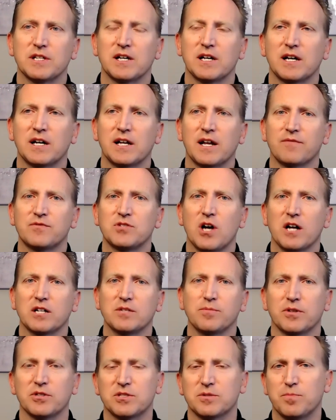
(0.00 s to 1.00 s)
and I've talked
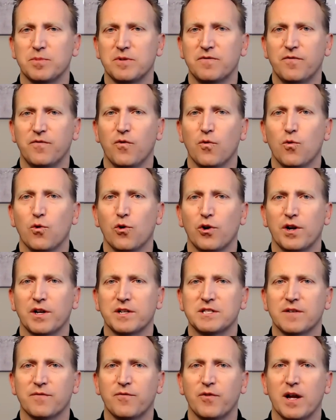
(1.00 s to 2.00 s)
about this before on
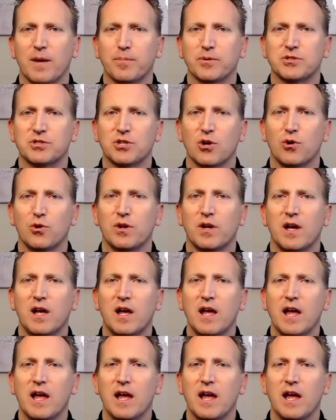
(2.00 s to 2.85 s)
a different episode,